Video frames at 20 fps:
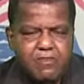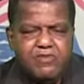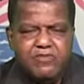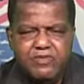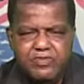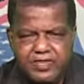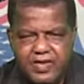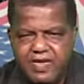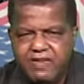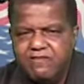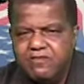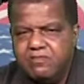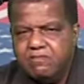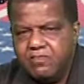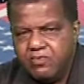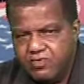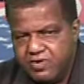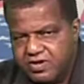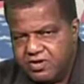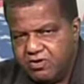of the Navy
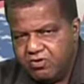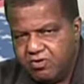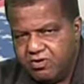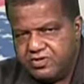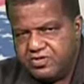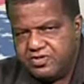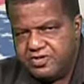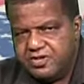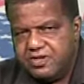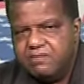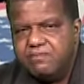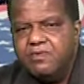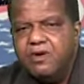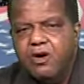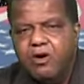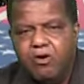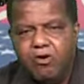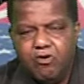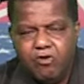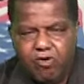Marine Corps team,
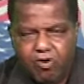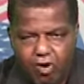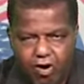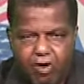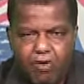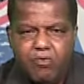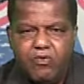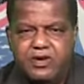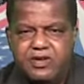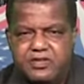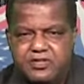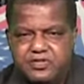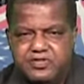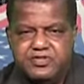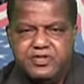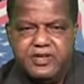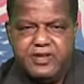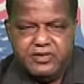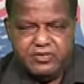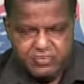
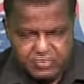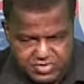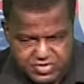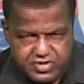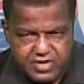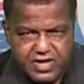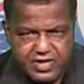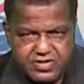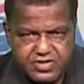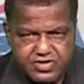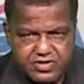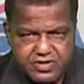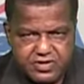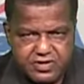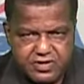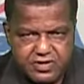always such.